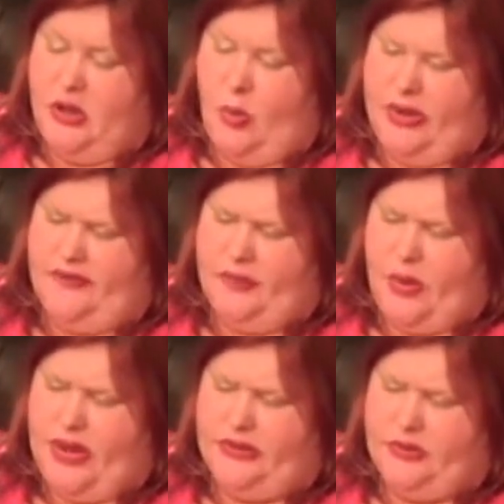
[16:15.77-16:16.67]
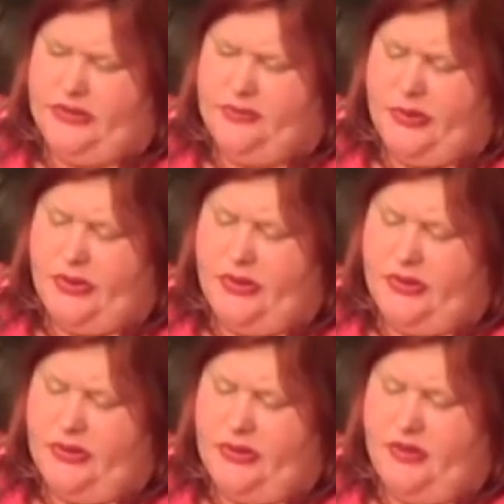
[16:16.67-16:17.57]
One of them wailed and whispered,
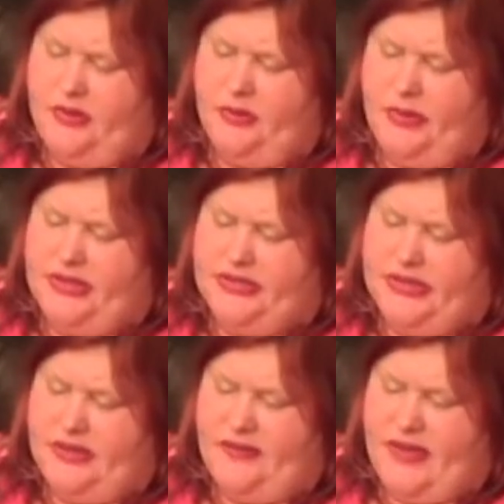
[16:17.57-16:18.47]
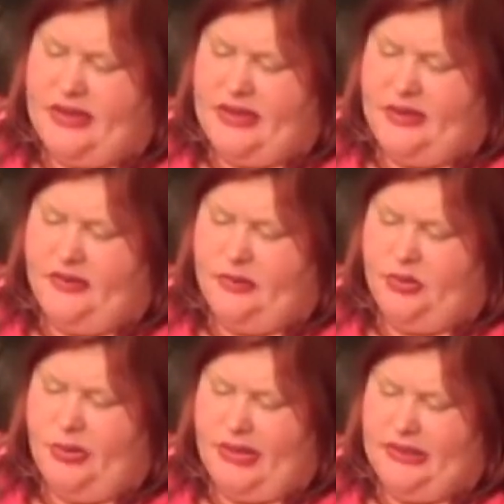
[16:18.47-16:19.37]
the other buzzed like a fat and angry
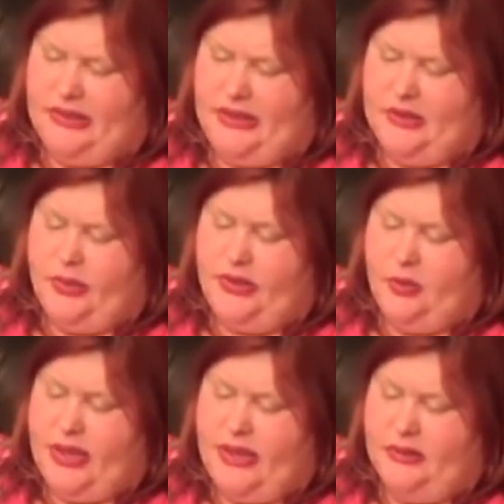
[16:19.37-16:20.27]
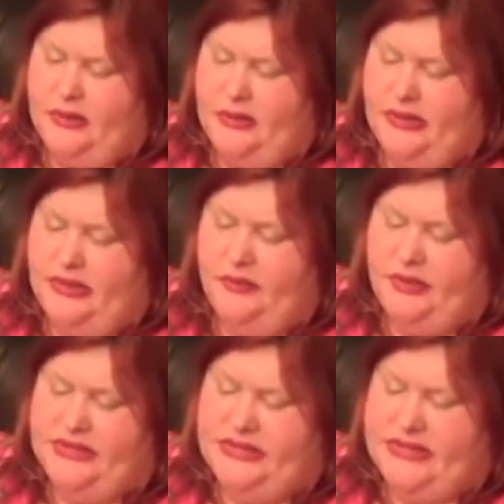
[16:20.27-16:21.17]
bluebottle at a window pane, but the
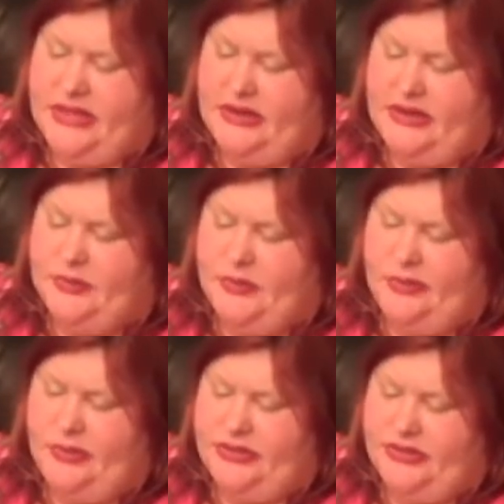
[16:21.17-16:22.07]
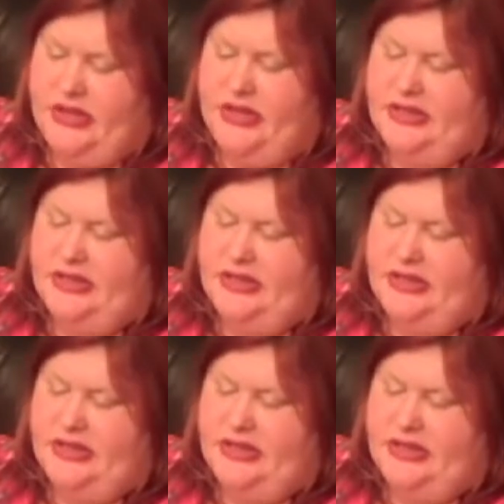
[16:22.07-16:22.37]
voices said, as one person,